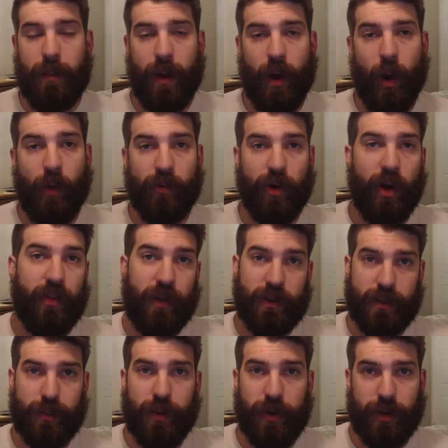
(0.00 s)
But overall, I think it
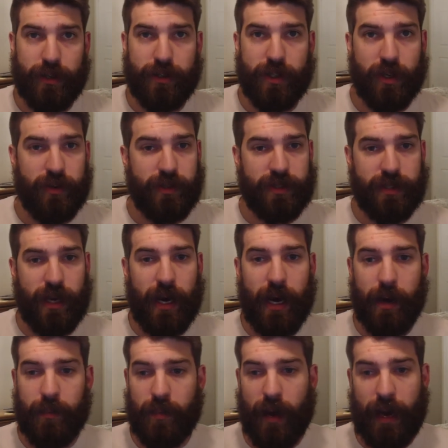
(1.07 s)
was a pretty good service.
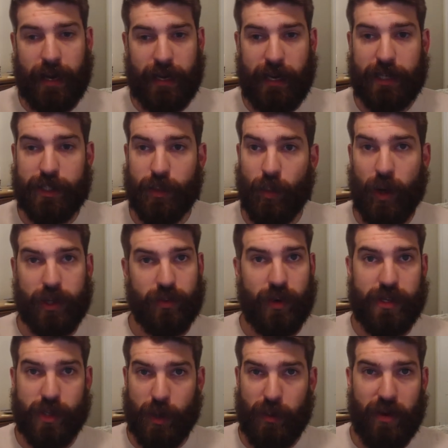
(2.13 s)
I could actually watch
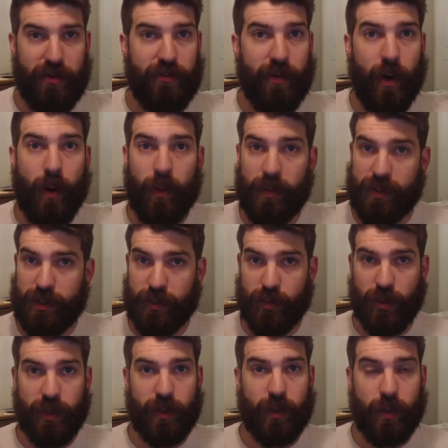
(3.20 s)
Red Zone on my phone, which is
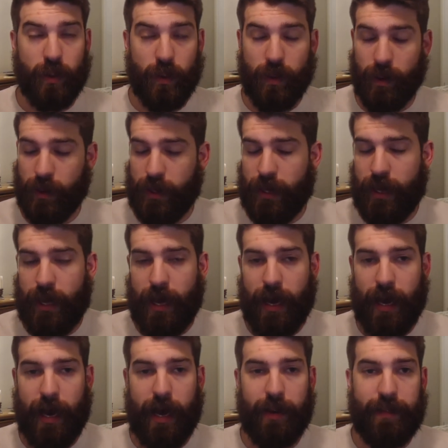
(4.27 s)
really cool.
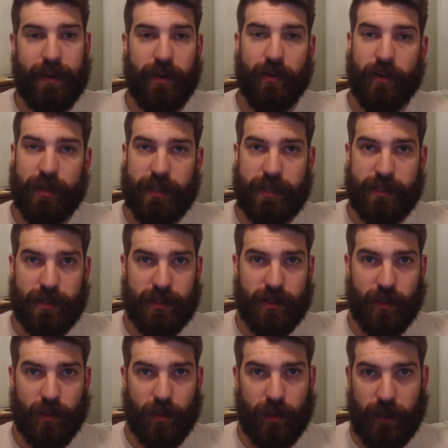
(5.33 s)
Made it really easy
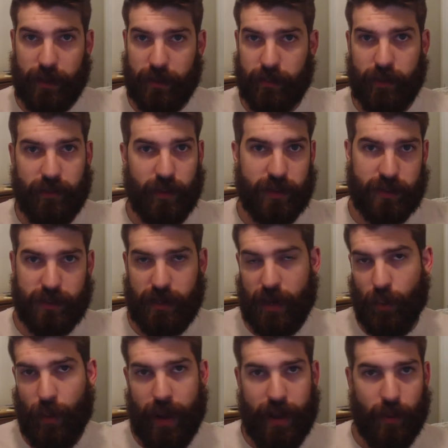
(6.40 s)
to, like, if I was
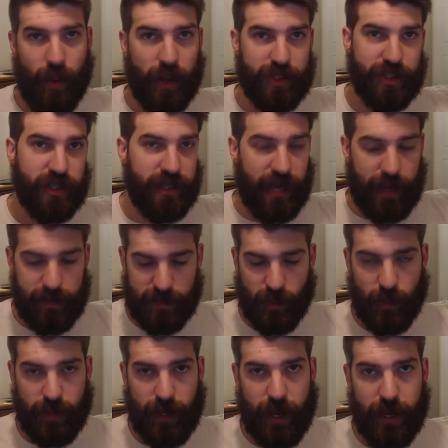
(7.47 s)
away watching the games and
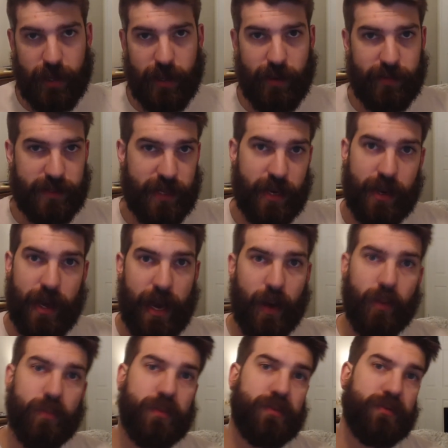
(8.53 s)
whatnot, if I was
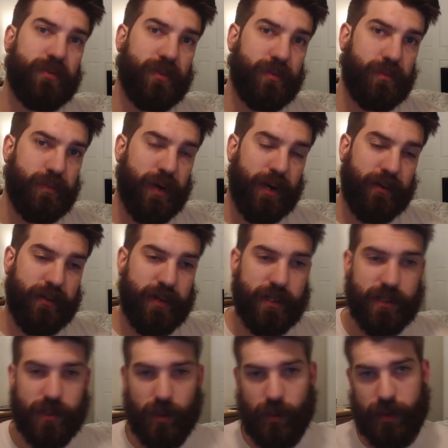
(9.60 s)
out for
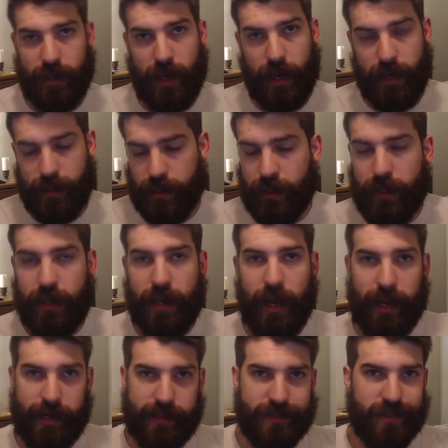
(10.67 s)
breakfast or whatnot,
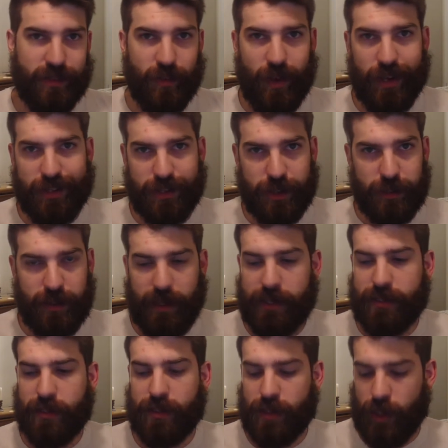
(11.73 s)
I could still watch a little bit as
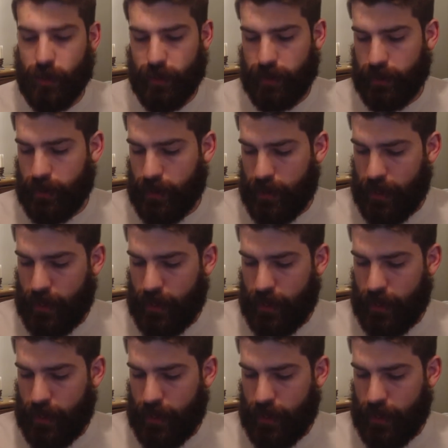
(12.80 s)
I was going.